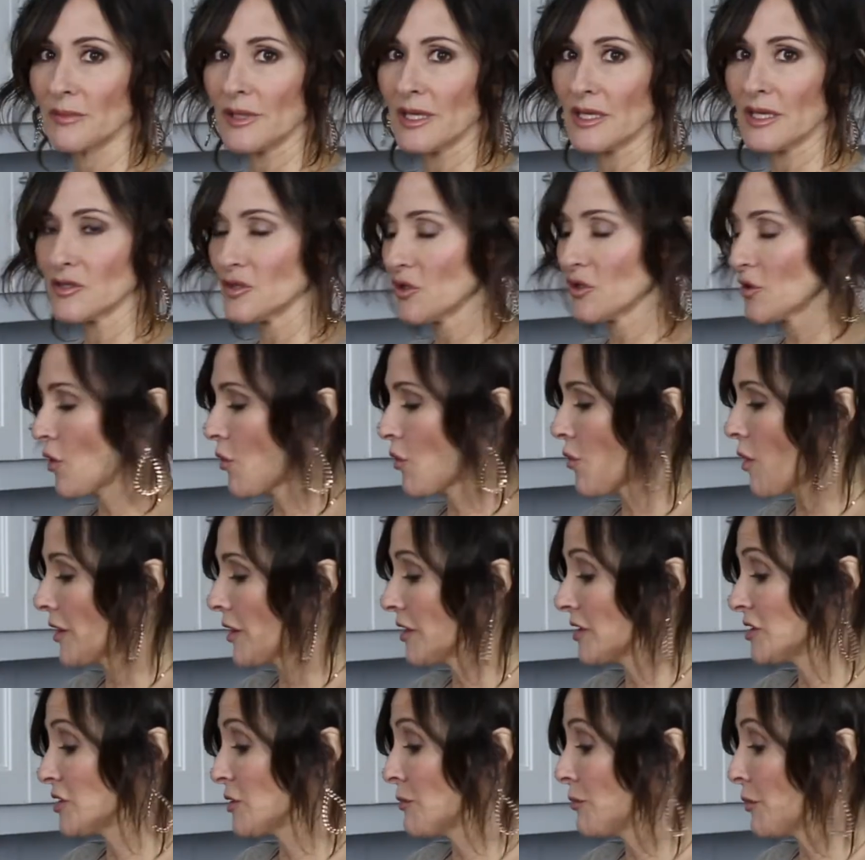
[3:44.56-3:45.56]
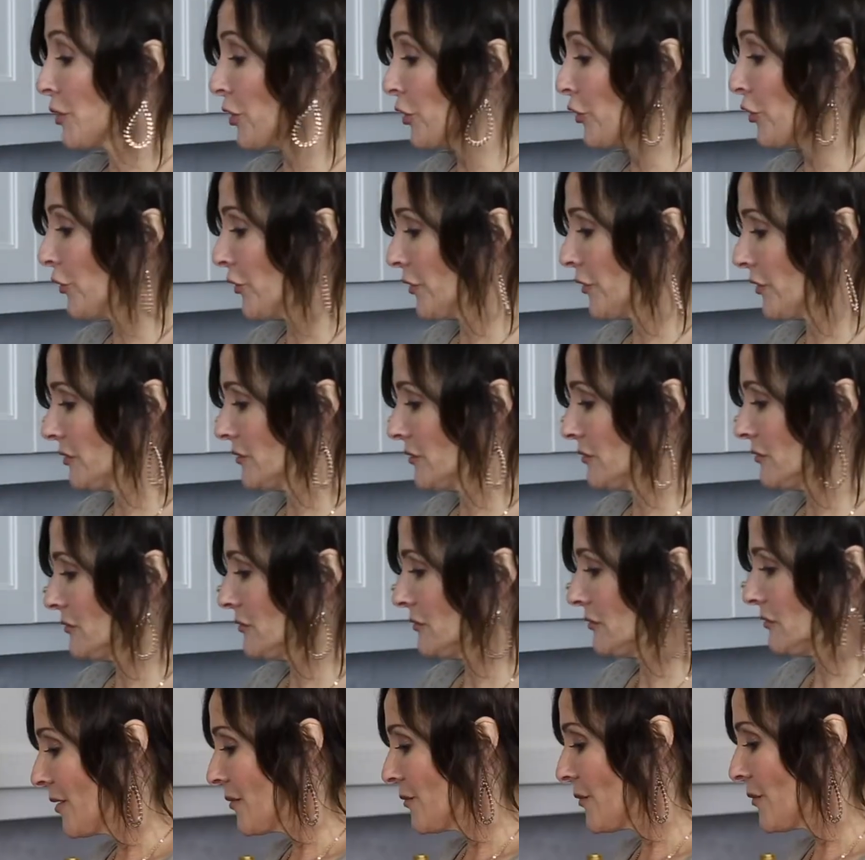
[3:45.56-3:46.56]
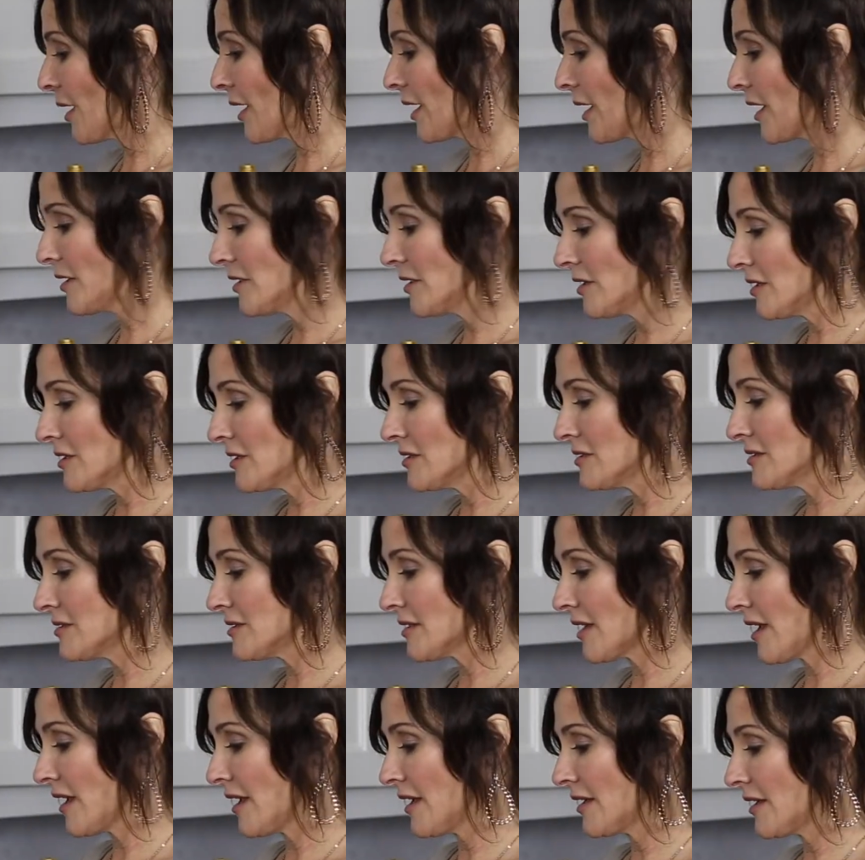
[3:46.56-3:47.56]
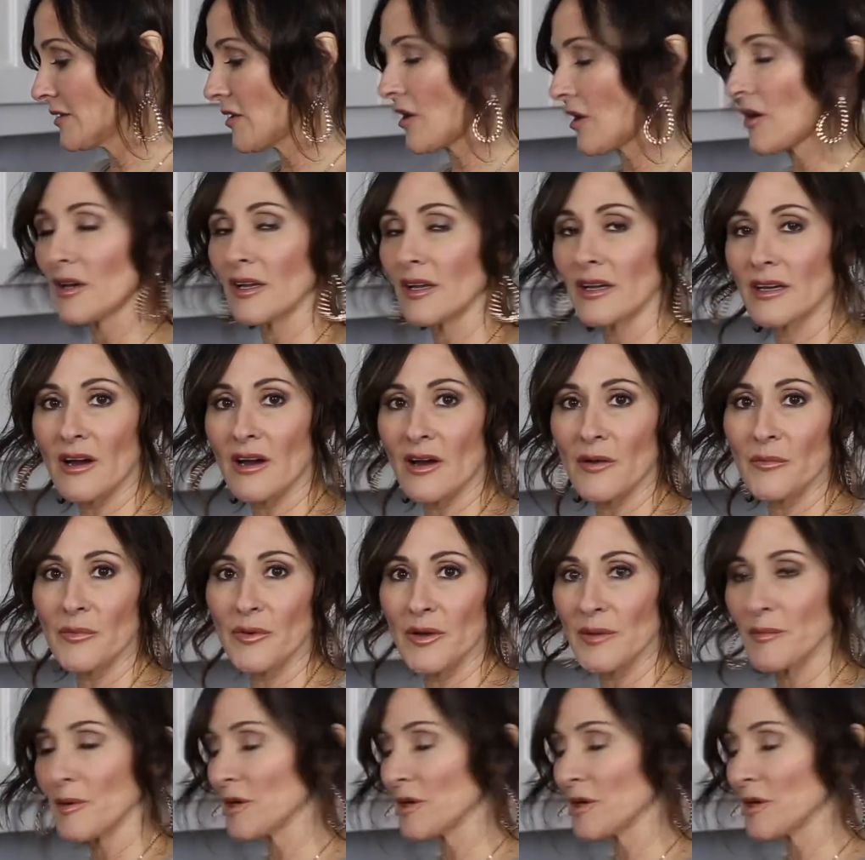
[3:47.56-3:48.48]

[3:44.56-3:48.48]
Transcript: because you don't want it to burn. My onions and garlic are pretty